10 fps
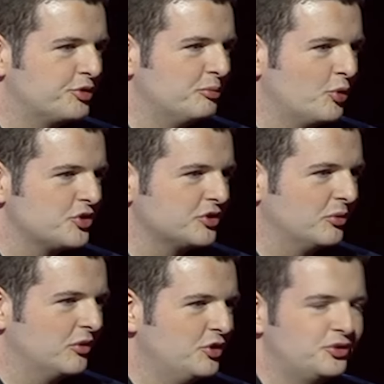
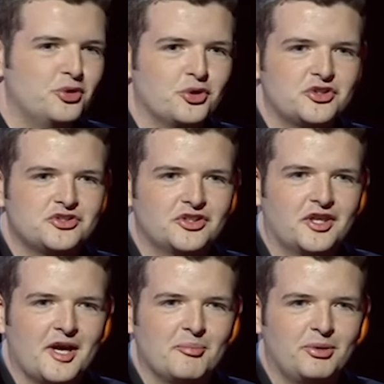promotional tourist
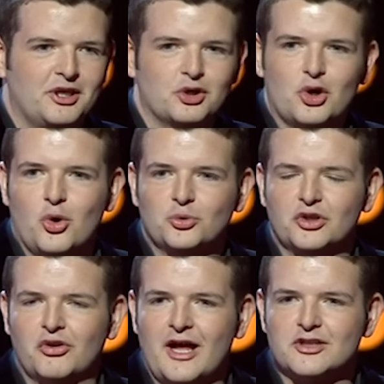campaign called
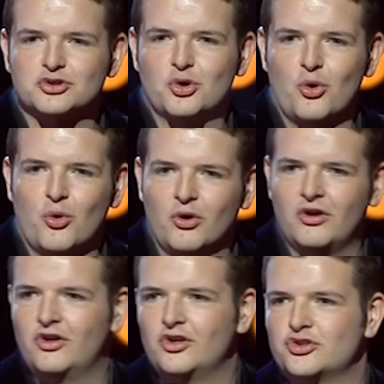Glasgow,
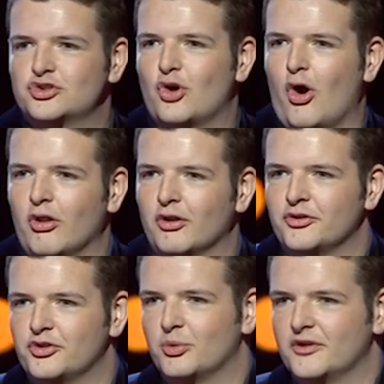
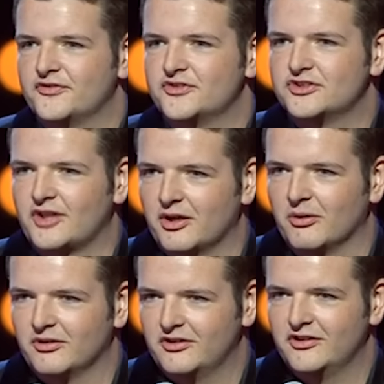Scotland with
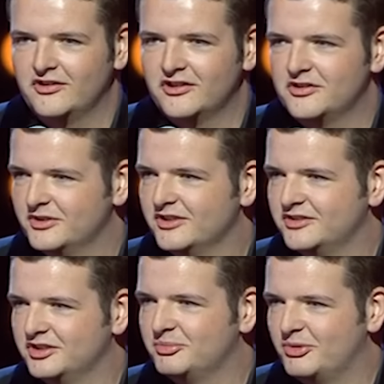Style. Everybody's seen the